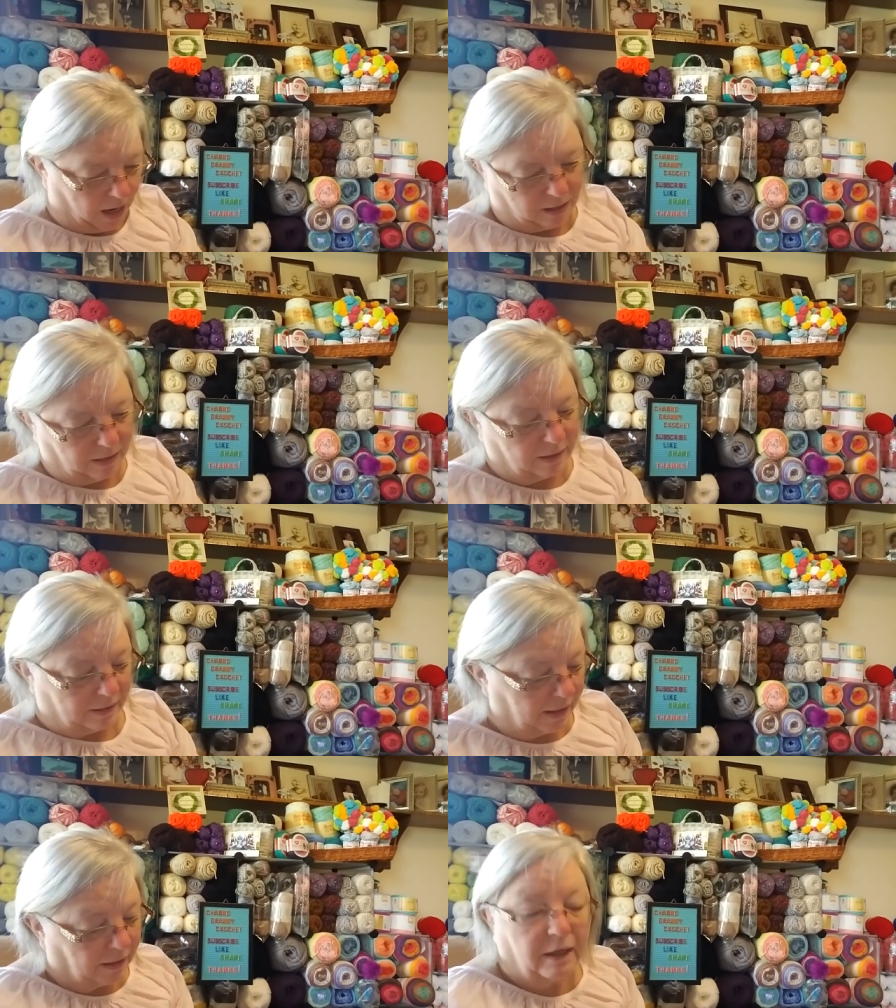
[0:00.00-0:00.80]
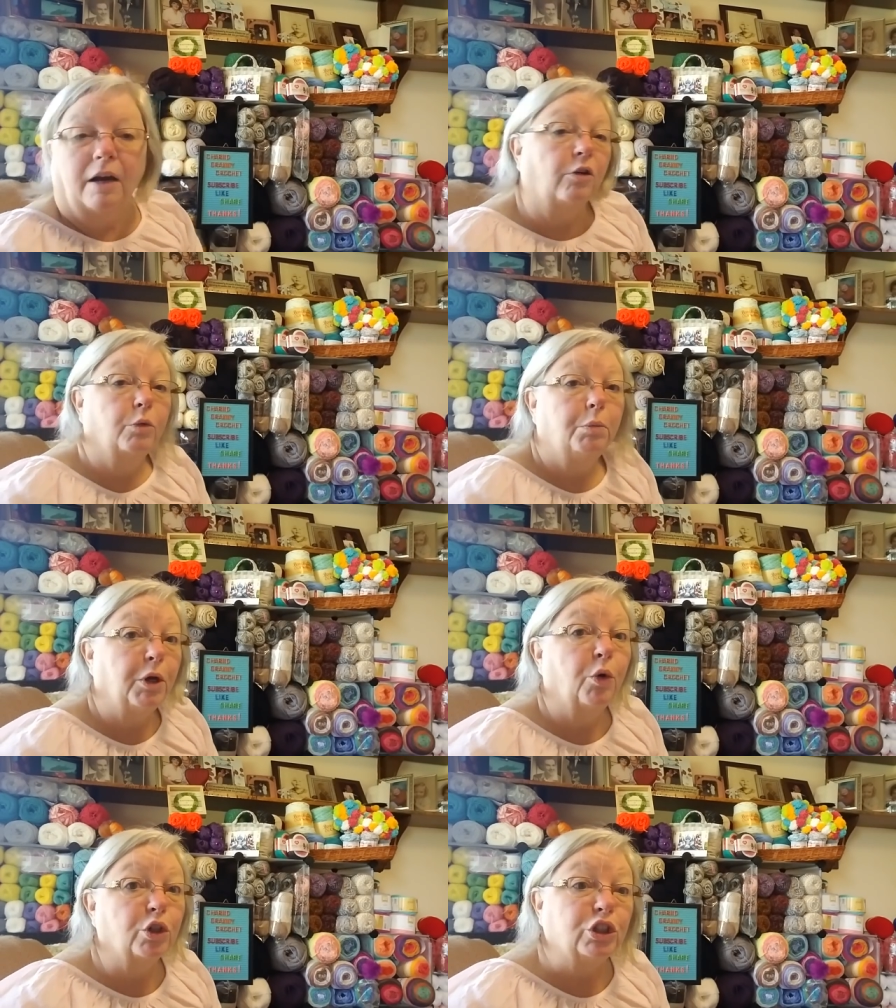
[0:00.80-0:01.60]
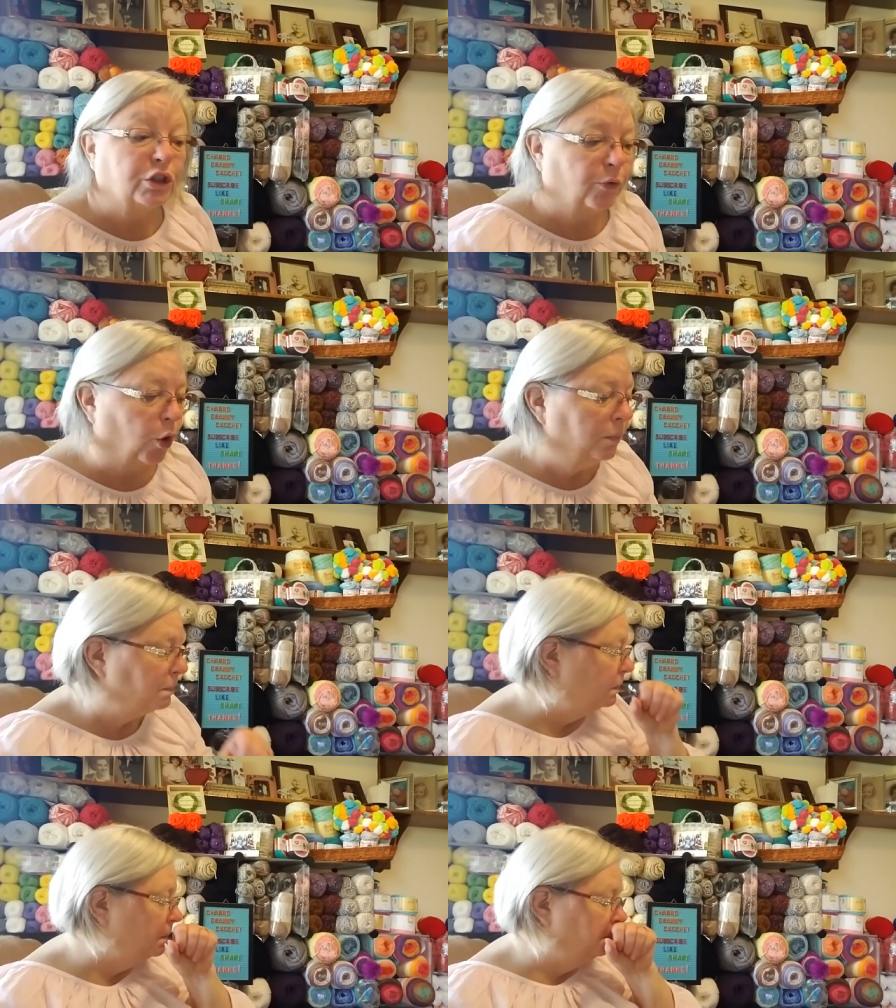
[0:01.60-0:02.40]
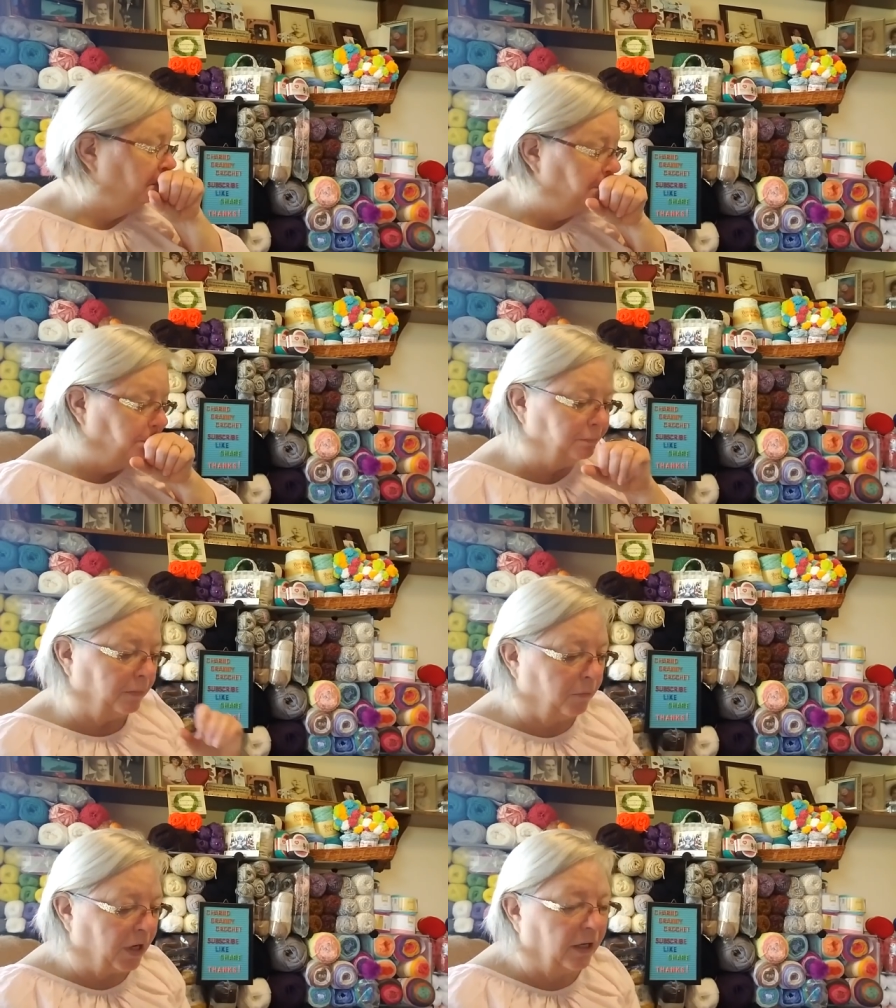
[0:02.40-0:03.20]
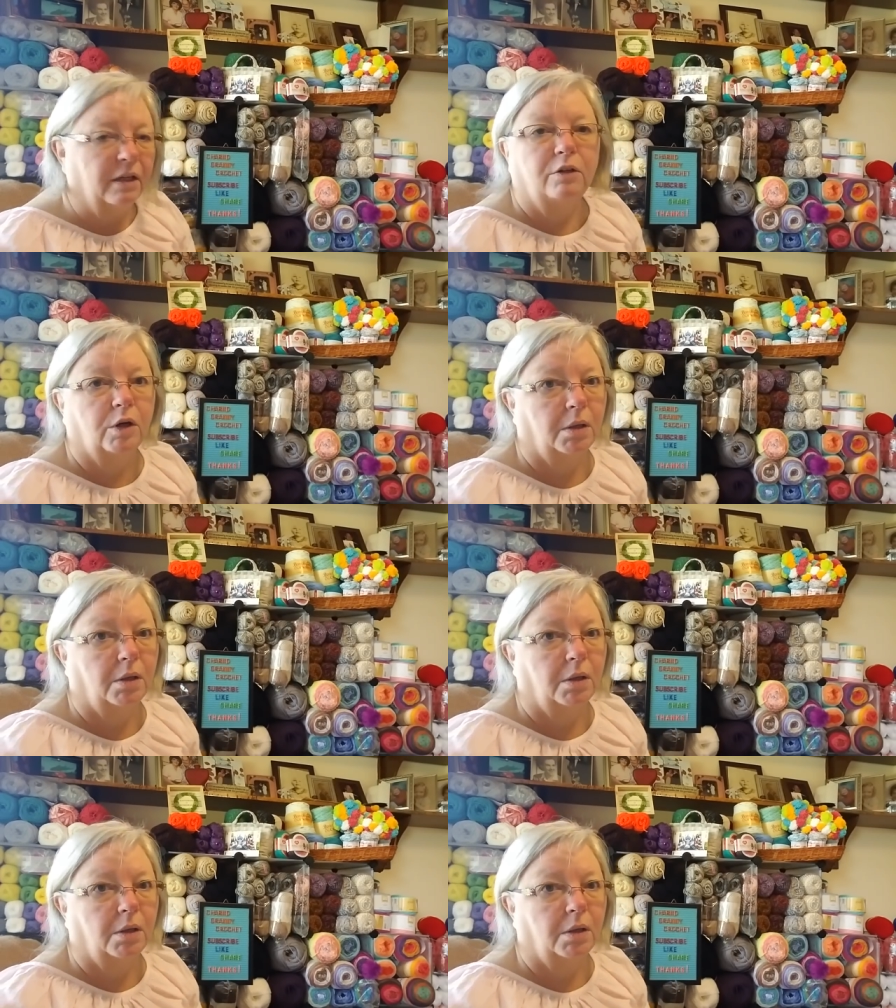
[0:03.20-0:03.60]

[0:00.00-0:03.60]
think that yarn would be gorgeous for, but I didn't know how